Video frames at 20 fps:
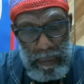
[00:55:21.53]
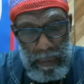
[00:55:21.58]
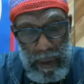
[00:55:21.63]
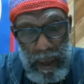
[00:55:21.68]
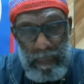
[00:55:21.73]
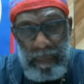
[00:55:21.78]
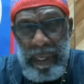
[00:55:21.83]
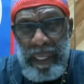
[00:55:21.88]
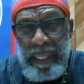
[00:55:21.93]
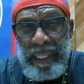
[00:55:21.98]

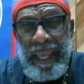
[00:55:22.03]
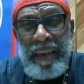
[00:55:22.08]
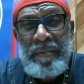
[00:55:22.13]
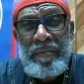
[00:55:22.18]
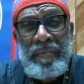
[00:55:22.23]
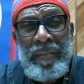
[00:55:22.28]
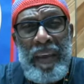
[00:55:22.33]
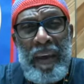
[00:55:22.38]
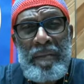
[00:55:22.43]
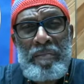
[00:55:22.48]
I mean they
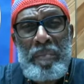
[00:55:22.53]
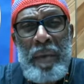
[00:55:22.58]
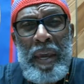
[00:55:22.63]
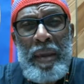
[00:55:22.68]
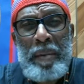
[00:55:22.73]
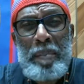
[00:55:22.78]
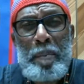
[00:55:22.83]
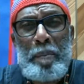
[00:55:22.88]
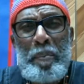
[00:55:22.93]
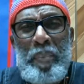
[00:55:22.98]
they've
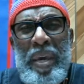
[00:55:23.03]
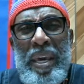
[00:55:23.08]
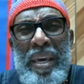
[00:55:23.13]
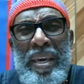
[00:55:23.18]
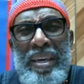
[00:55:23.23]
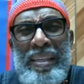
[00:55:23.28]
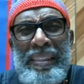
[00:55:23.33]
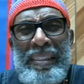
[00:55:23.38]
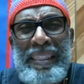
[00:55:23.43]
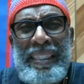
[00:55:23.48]
made
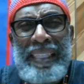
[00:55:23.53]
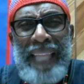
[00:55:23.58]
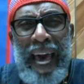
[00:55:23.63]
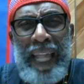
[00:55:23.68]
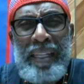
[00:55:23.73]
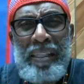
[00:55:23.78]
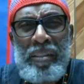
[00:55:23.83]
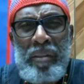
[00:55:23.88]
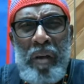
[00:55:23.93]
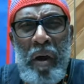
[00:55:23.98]
billions of
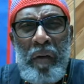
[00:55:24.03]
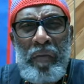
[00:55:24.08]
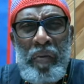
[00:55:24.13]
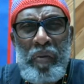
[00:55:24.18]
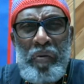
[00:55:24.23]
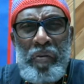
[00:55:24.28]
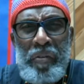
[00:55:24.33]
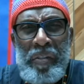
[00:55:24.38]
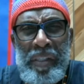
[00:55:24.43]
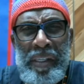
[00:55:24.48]
dollars off
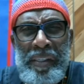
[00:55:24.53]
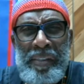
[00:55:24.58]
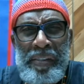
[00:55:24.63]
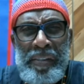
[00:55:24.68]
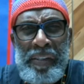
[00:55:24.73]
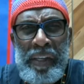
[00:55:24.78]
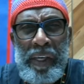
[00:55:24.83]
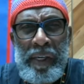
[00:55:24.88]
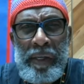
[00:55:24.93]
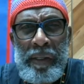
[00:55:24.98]
using her
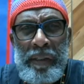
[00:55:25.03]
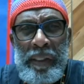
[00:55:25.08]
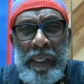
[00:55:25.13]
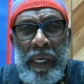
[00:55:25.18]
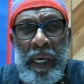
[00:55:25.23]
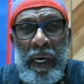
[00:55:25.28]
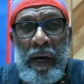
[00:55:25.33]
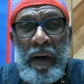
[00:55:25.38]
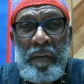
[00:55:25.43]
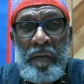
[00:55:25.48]
cell.
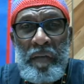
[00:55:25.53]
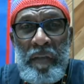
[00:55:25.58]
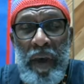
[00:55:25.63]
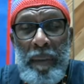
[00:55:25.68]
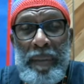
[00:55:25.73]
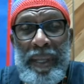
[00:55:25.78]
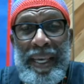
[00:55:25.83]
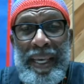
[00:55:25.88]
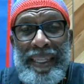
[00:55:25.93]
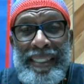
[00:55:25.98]
Her
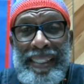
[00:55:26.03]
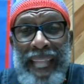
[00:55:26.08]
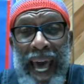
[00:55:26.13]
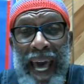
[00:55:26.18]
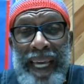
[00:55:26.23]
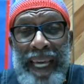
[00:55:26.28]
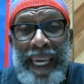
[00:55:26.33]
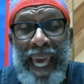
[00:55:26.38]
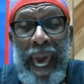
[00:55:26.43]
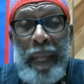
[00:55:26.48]
family has
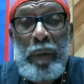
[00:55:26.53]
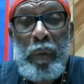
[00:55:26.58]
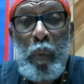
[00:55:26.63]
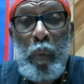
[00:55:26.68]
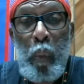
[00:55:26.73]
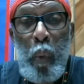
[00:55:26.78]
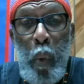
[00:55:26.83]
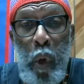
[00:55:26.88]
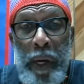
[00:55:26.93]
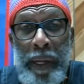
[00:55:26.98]
not
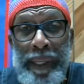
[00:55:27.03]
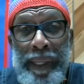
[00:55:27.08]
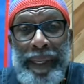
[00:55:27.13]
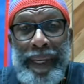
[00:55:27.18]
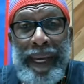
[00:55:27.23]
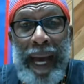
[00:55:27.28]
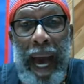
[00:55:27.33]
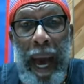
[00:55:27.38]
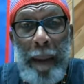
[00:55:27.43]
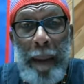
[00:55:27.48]
gotten one
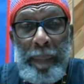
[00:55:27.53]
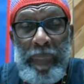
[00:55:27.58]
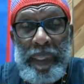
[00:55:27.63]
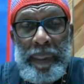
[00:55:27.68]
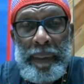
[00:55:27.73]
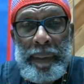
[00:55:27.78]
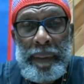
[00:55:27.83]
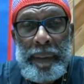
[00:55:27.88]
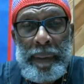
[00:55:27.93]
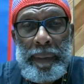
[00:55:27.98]
copper,
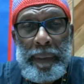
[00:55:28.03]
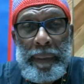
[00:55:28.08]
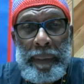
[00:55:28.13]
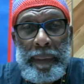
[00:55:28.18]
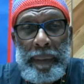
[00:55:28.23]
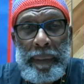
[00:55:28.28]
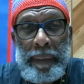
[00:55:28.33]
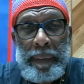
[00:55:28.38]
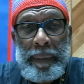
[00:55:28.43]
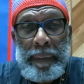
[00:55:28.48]

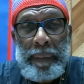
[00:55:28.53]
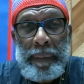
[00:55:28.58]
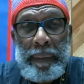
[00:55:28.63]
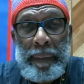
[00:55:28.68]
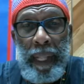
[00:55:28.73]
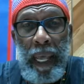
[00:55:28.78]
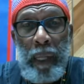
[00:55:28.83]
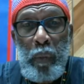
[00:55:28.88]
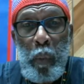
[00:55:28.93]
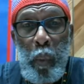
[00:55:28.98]

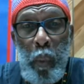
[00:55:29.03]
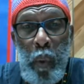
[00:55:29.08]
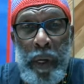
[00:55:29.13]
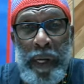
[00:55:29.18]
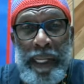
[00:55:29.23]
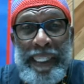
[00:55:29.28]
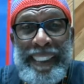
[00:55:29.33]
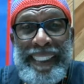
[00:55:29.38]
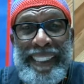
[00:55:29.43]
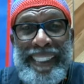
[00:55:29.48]
not
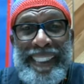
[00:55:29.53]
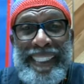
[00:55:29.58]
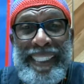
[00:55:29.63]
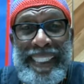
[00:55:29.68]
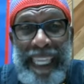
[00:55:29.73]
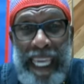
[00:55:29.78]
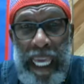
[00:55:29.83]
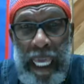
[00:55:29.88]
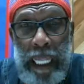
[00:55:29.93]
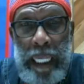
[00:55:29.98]
one
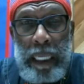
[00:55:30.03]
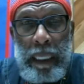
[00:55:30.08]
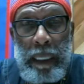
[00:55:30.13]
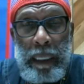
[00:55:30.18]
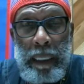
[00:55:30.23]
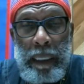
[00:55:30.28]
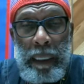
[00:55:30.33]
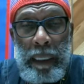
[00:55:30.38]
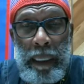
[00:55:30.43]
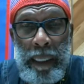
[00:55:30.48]
cent
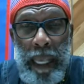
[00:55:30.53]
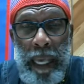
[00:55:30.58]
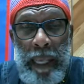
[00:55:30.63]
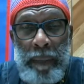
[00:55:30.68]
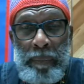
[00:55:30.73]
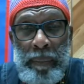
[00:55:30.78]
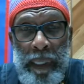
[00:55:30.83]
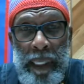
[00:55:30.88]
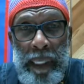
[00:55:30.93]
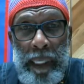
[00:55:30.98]
of that
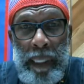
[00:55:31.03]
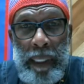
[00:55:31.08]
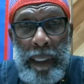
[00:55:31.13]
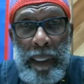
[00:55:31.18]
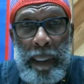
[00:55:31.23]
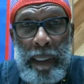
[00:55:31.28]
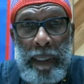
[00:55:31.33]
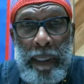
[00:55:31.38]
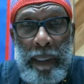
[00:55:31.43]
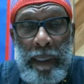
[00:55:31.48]
money,
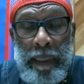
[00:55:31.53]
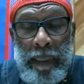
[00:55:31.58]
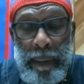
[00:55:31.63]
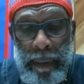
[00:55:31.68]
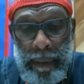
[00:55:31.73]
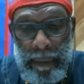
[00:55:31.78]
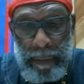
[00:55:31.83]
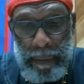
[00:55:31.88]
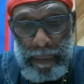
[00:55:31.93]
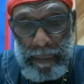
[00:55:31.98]

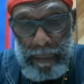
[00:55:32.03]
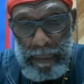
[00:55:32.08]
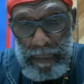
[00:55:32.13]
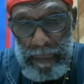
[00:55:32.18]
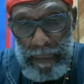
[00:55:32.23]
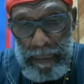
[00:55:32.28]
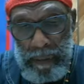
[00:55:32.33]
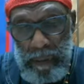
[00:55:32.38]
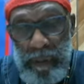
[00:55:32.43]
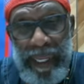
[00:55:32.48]

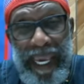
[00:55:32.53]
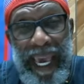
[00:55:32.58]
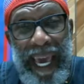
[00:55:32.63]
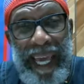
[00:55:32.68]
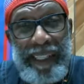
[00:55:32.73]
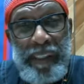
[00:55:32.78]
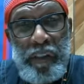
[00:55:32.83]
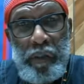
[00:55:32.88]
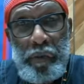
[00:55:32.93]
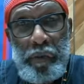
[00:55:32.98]
and so they got
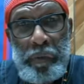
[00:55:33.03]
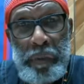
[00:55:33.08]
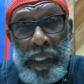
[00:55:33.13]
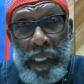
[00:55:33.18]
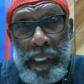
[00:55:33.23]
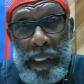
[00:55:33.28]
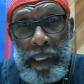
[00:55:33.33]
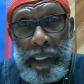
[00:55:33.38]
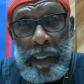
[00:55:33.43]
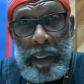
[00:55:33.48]
a suit
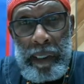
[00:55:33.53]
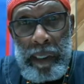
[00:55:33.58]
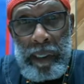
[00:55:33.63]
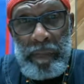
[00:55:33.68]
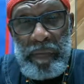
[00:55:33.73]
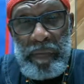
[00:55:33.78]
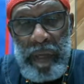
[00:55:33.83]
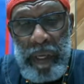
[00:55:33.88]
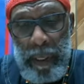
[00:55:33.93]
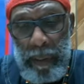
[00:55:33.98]
in her
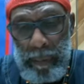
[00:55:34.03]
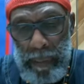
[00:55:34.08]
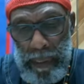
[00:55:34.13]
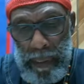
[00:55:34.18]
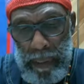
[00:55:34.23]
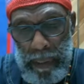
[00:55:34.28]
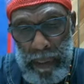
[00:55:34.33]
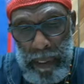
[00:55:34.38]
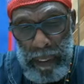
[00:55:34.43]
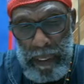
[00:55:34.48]
family
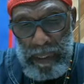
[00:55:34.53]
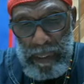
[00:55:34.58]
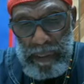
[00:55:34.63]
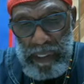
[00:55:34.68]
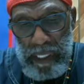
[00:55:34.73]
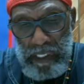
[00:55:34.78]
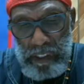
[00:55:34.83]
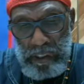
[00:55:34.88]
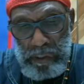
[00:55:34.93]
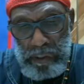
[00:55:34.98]
as
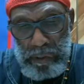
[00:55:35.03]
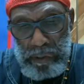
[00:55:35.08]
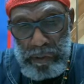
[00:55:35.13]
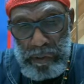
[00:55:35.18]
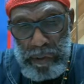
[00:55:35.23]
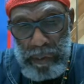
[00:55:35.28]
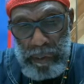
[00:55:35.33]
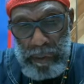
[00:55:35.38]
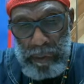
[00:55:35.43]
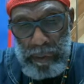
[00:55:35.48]
they
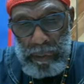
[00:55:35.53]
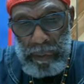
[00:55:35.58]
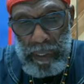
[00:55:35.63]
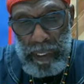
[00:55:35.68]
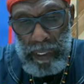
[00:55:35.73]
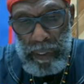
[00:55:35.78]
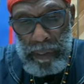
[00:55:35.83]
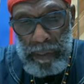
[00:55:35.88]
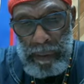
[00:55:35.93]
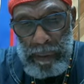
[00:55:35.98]
should,
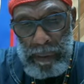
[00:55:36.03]
right?